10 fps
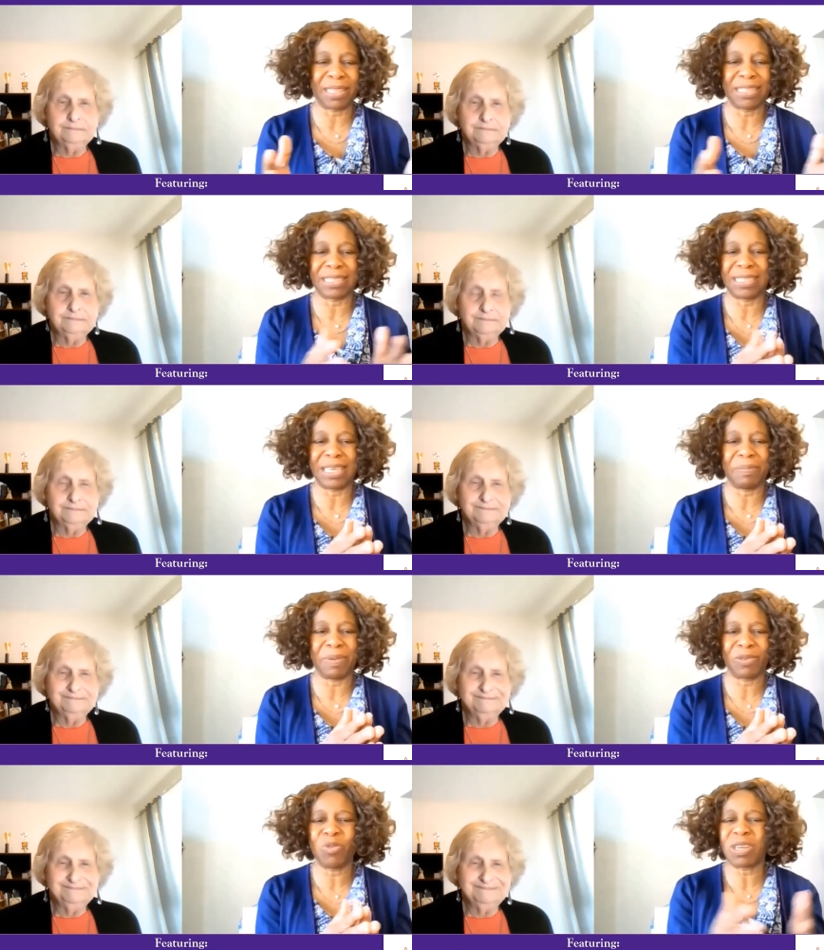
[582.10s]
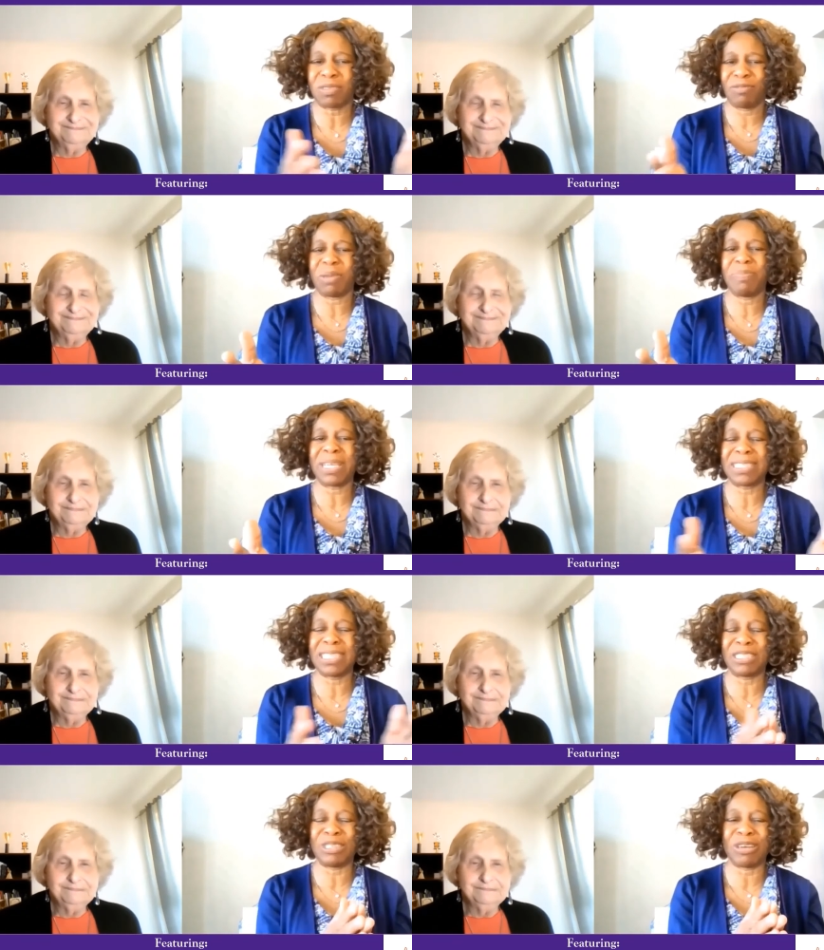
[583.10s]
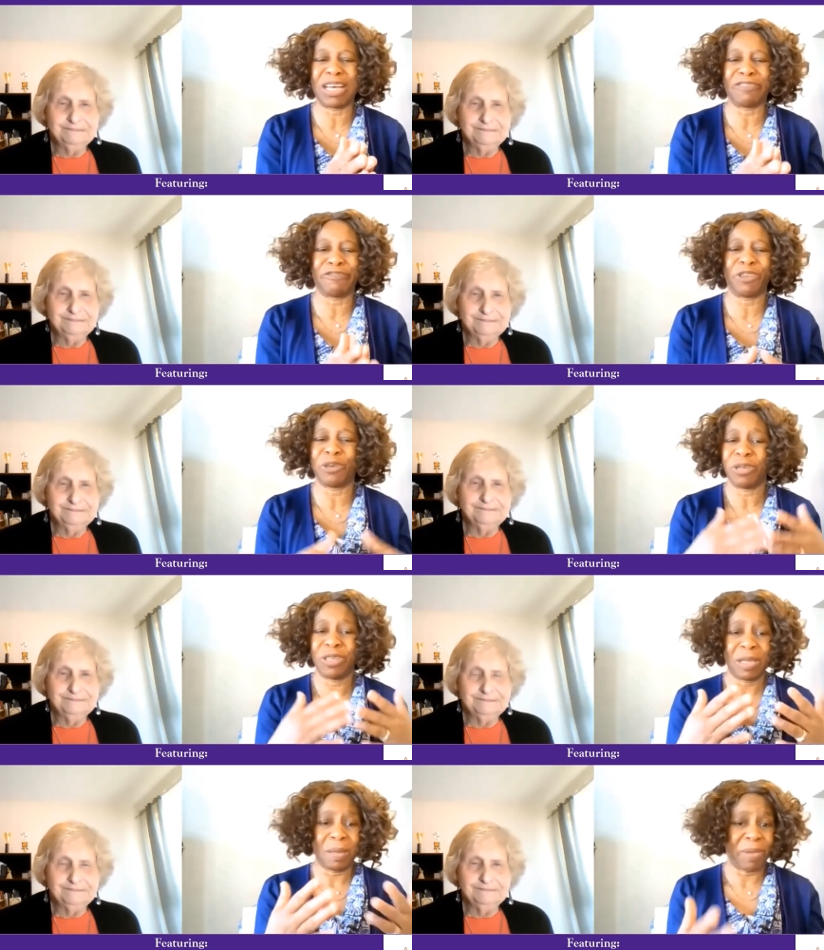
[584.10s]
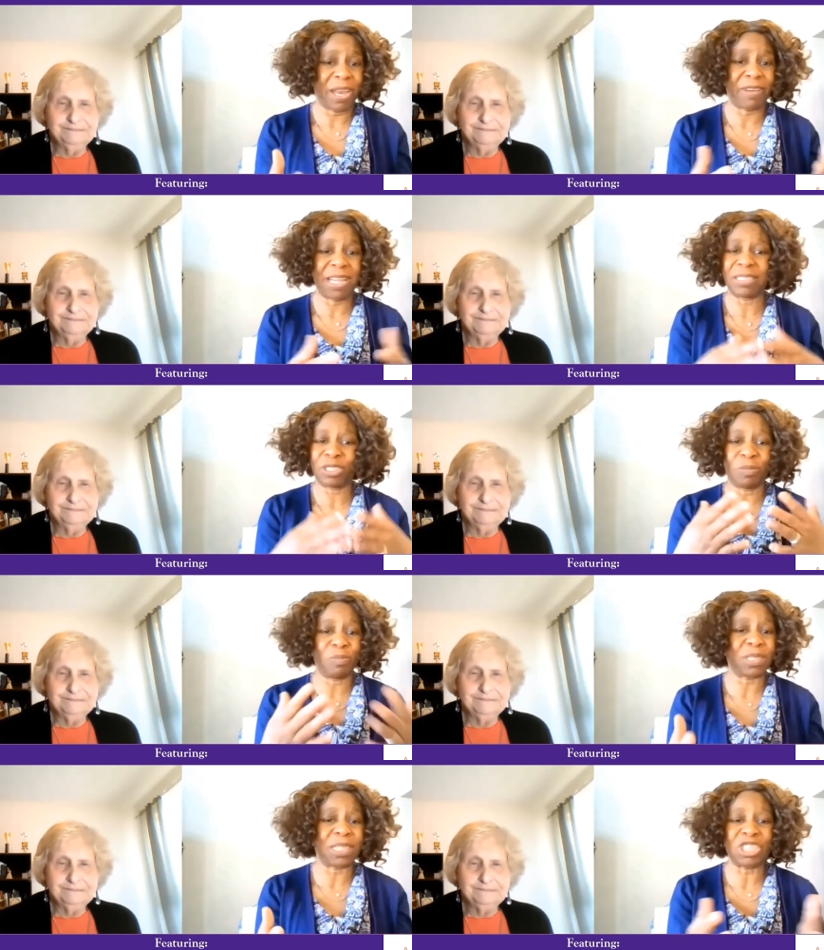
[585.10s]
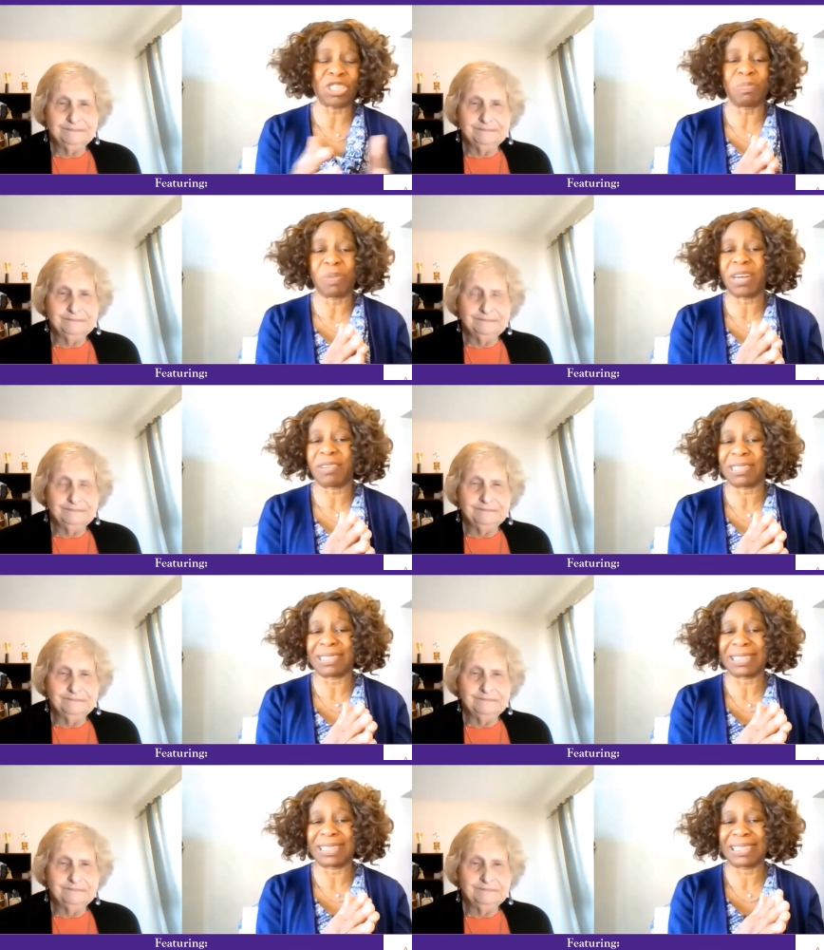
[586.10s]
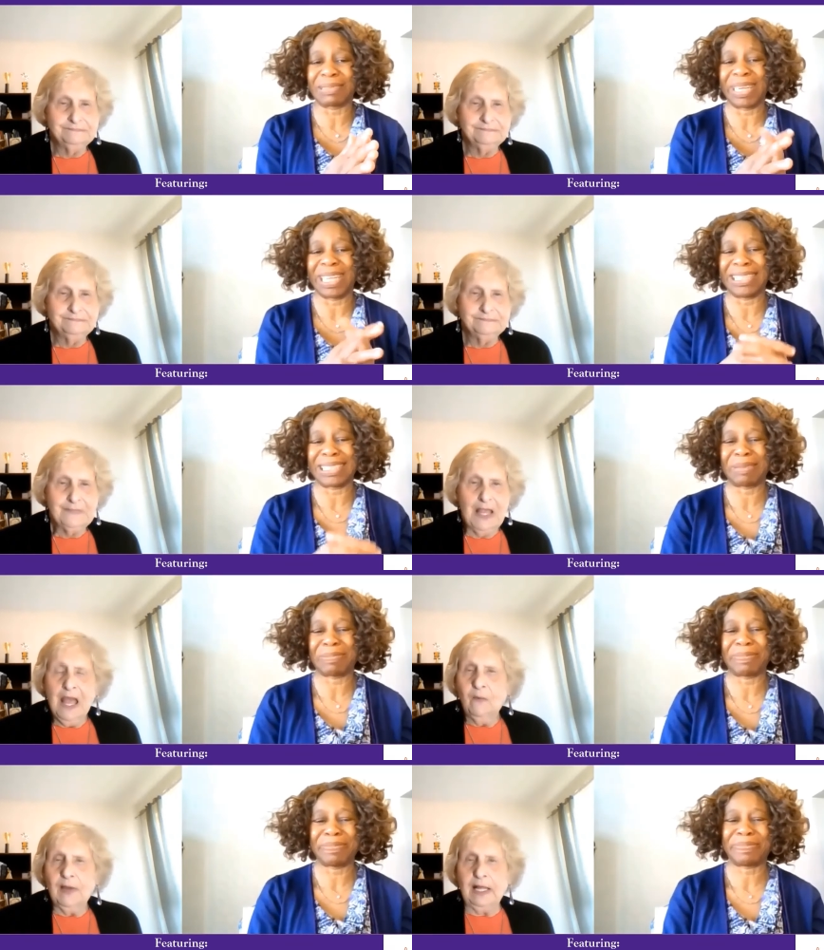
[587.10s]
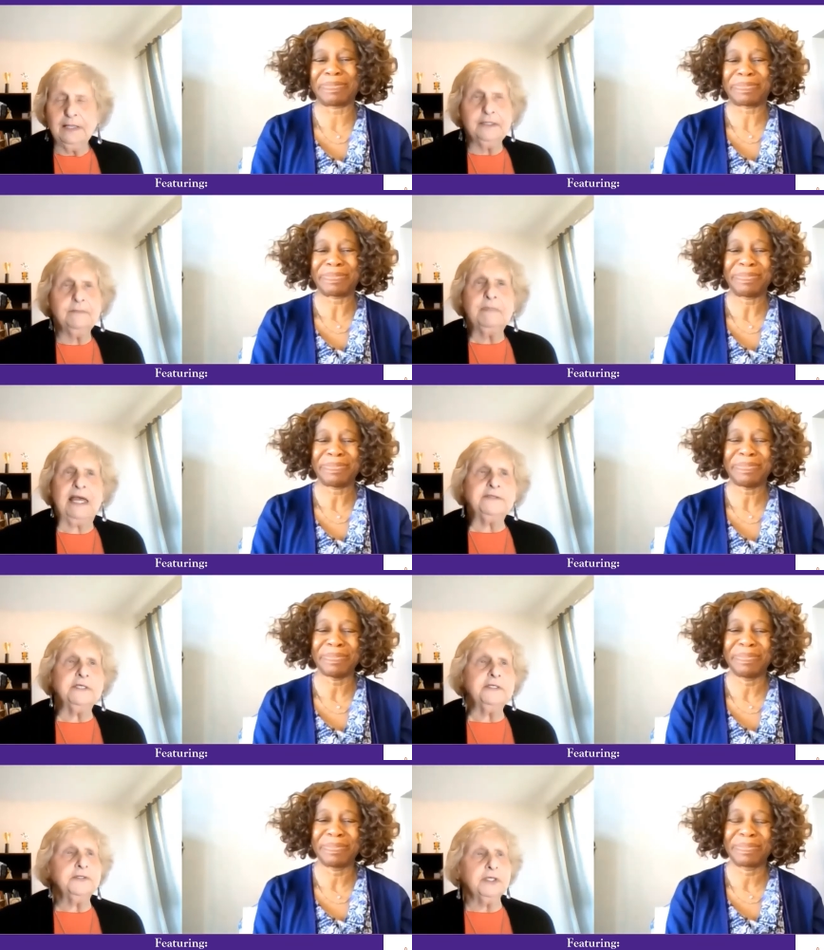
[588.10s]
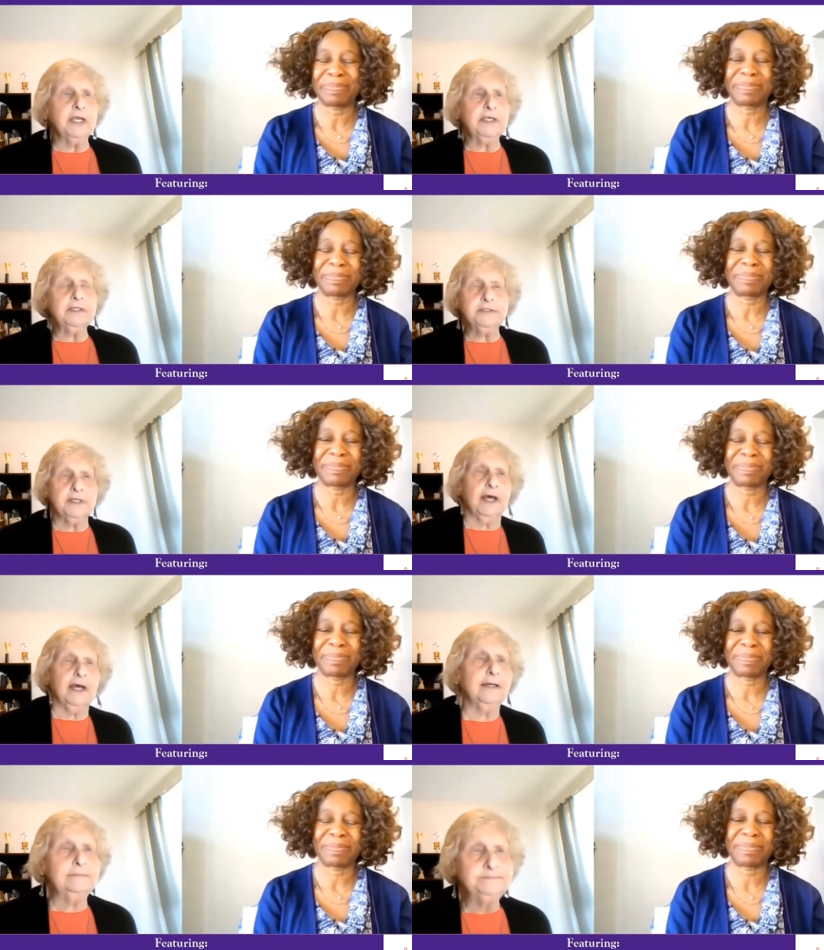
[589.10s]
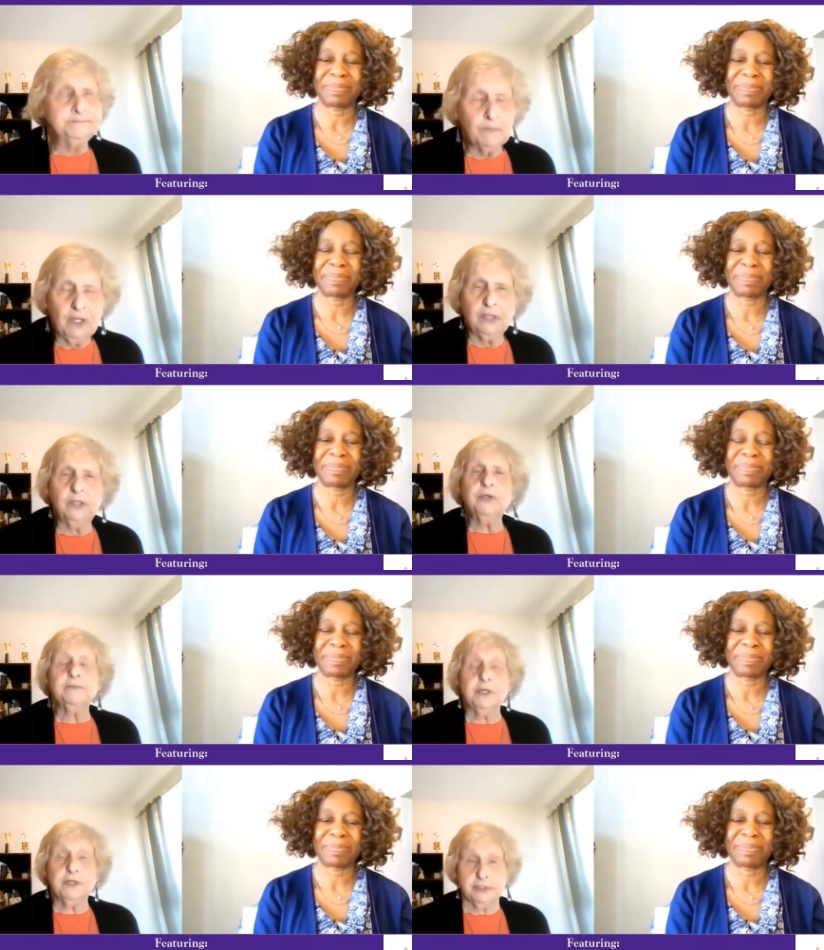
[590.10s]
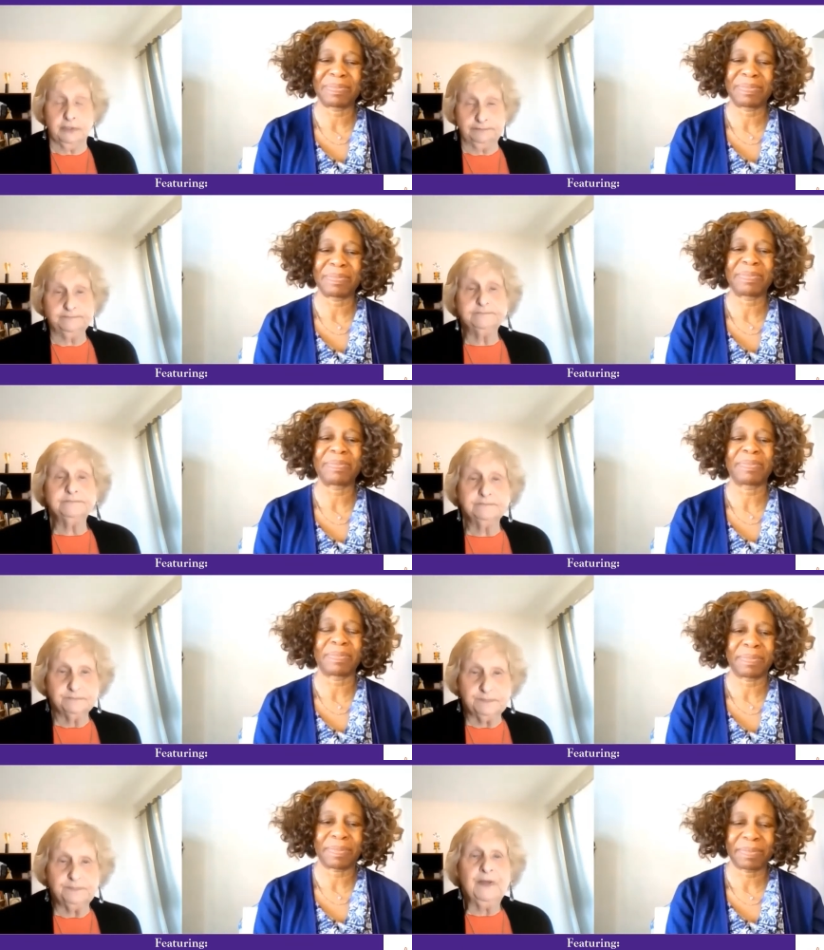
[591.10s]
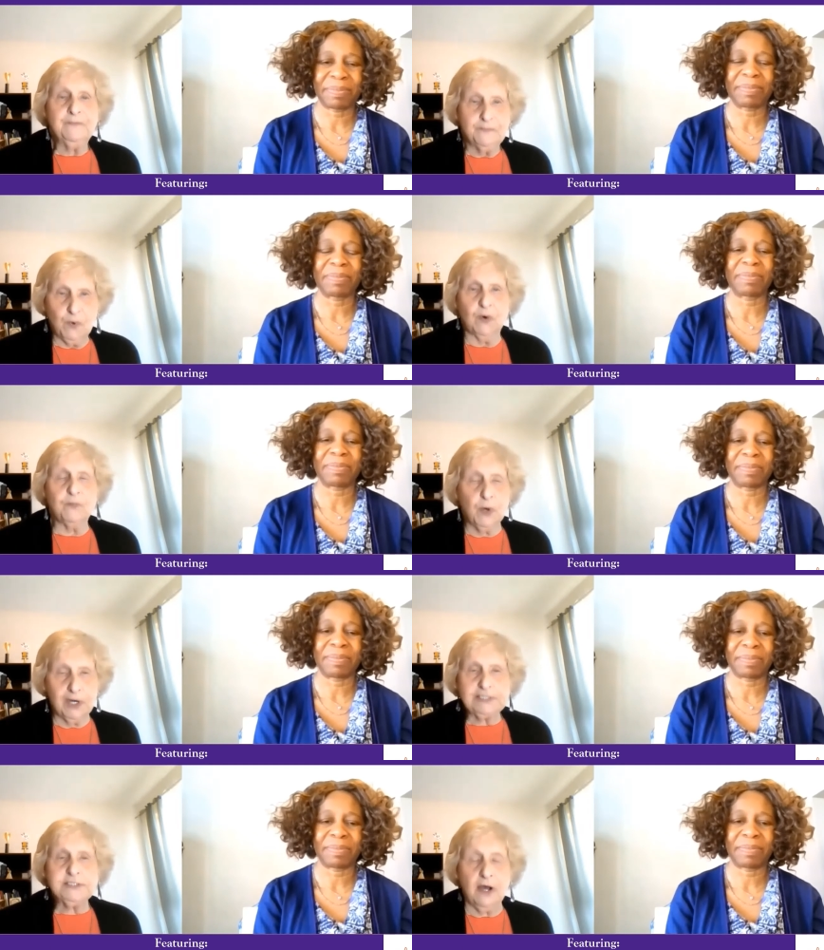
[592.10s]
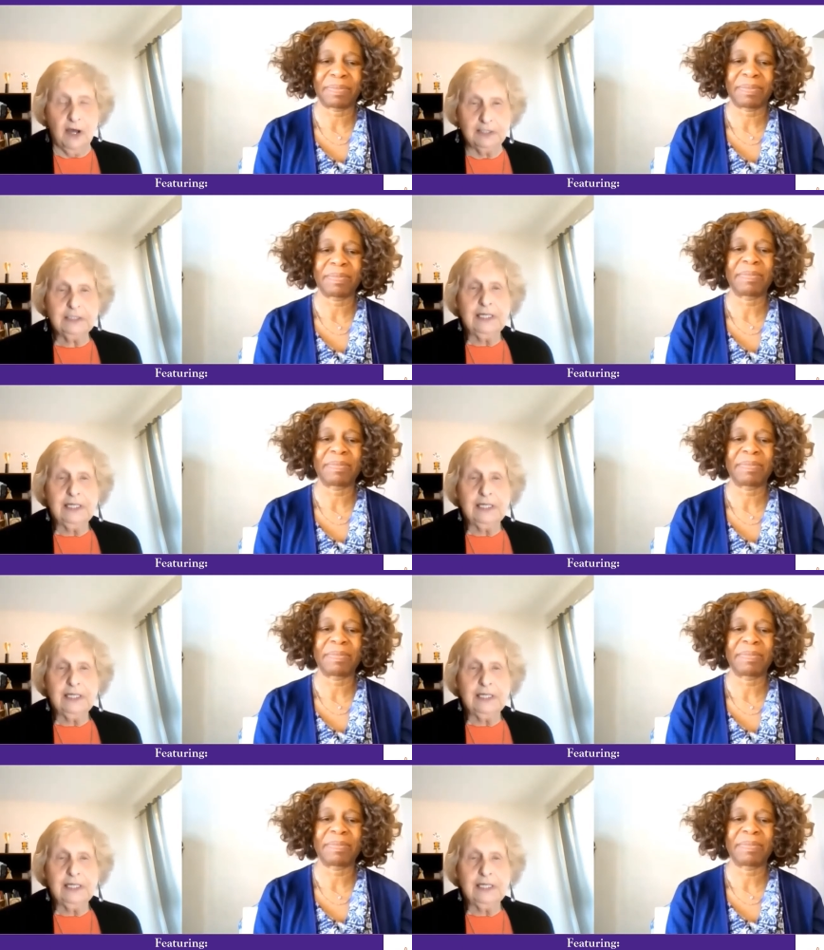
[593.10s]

Speaker 1: Mother's Day, but what what message do you have for parents or potential parents, please?
Speaker 2: Well, the message is um, universal for for us all.